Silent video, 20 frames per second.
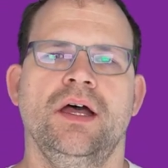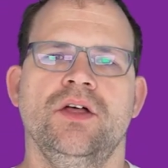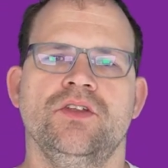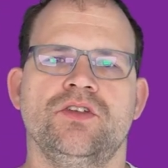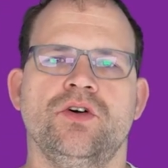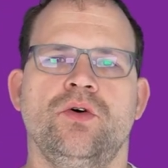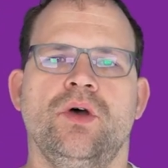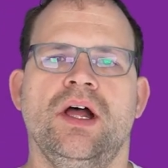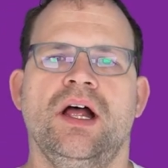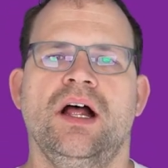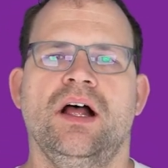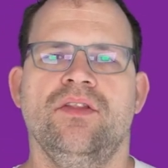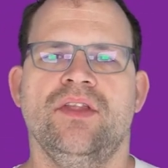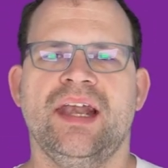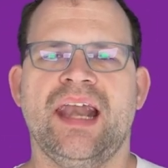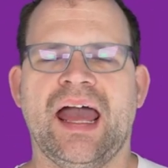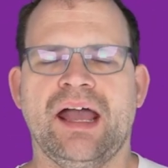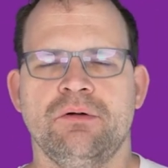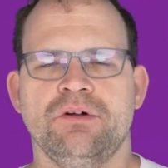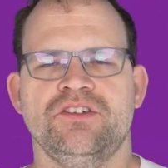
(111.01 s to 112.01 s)
So the
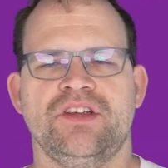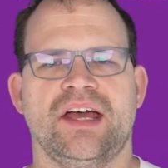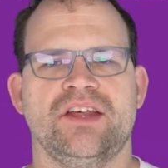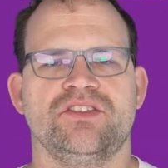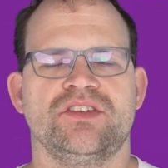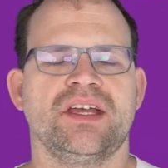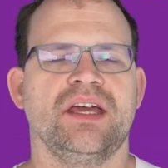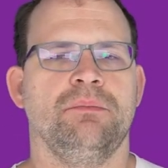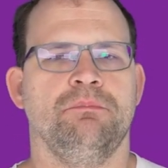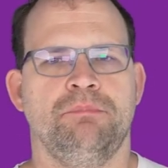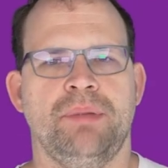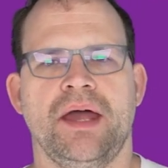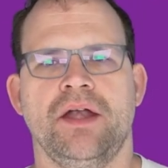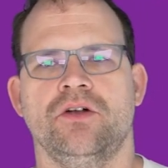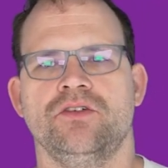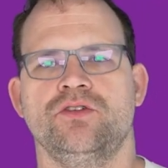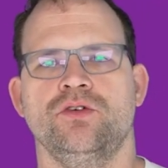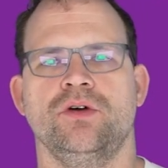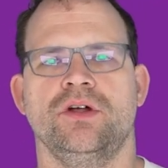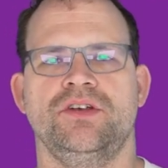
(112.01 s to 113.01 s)
language has to get
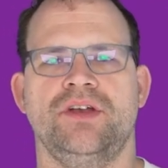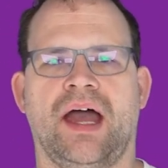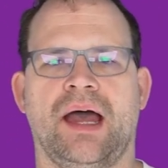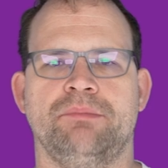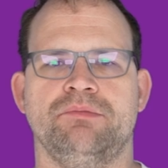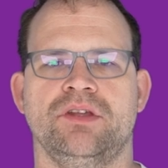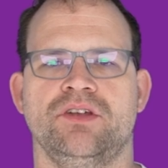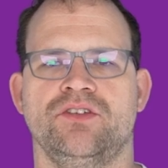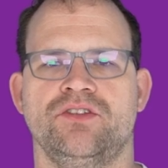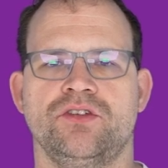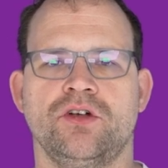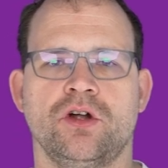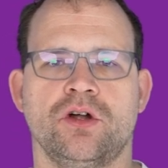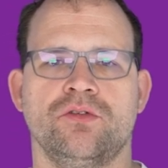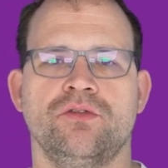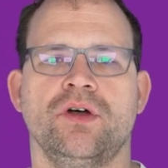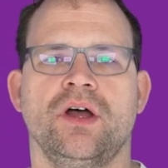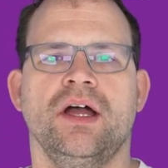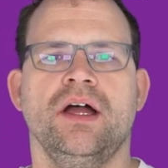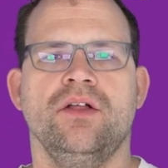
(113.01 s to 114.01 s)
better to adapt and
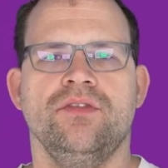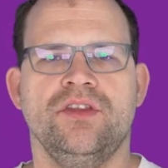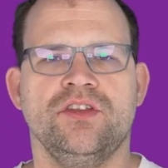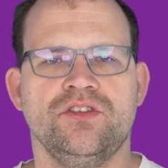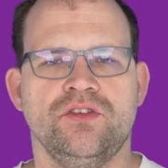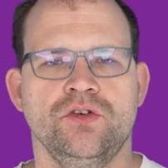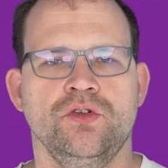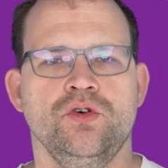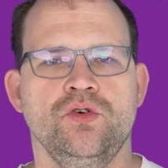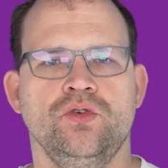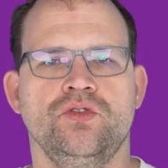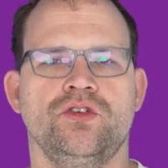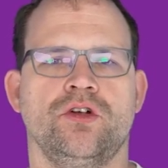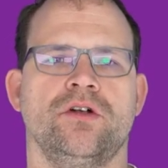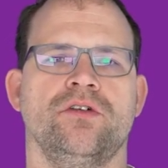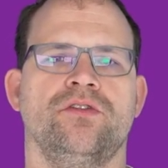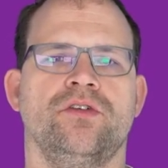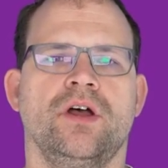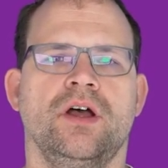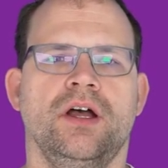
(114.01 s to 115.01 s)
serve this new
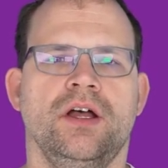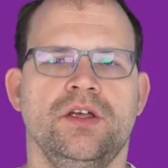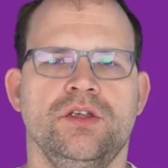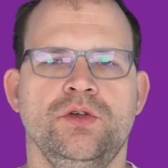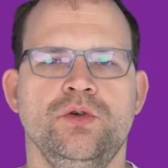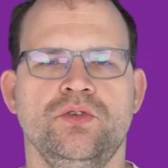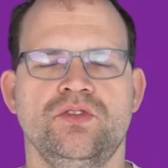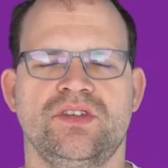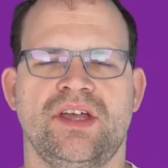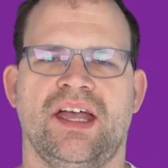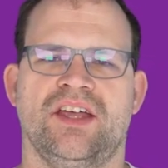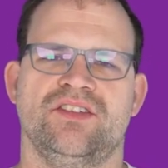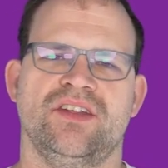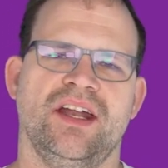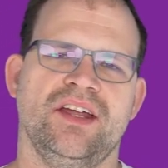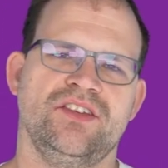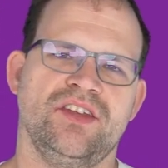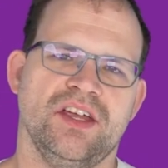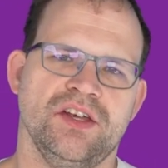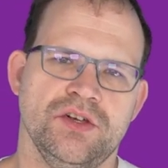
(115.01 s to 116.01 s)
sort of use case. And
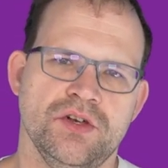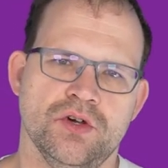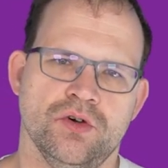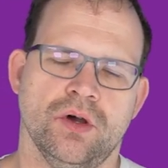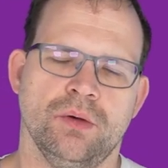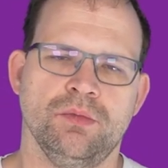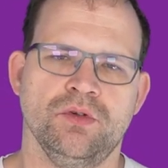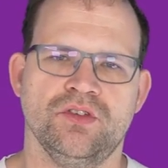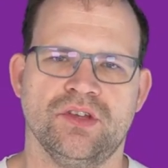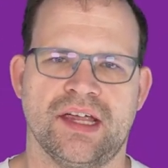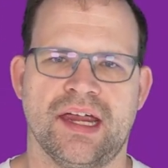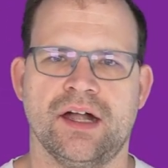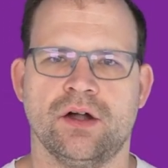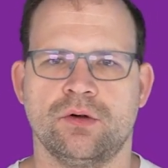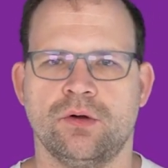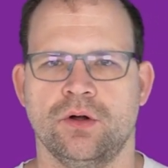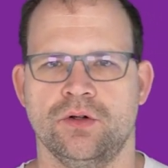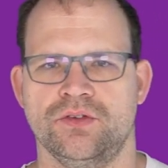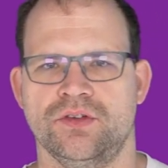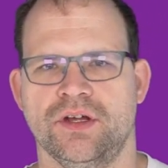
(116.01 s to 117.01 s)
I say new, I'm using air
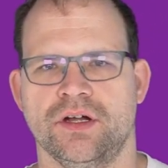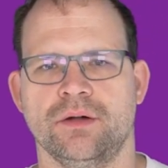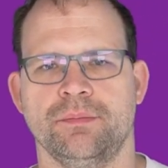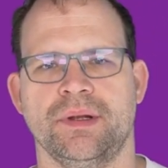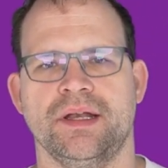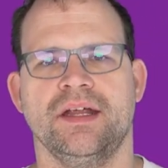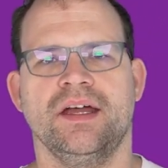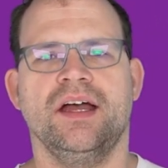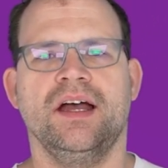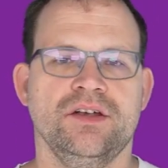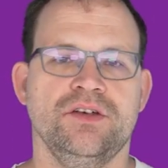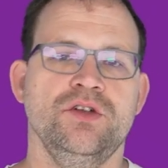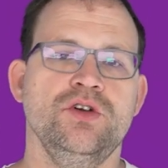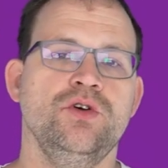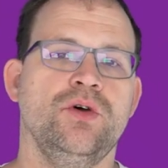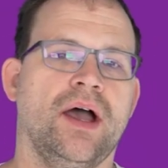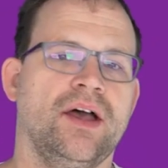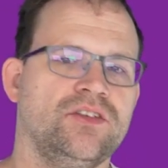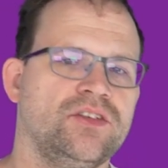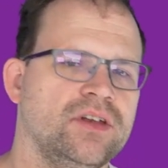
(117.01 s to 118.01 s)
quotes here, but
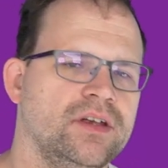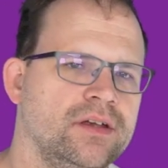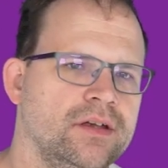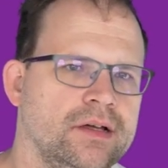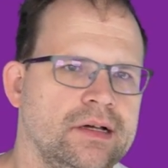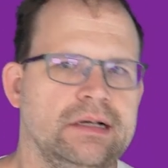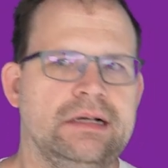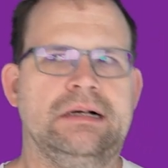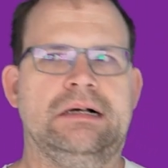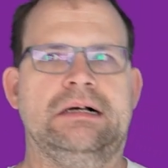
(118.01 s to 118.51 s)
new as in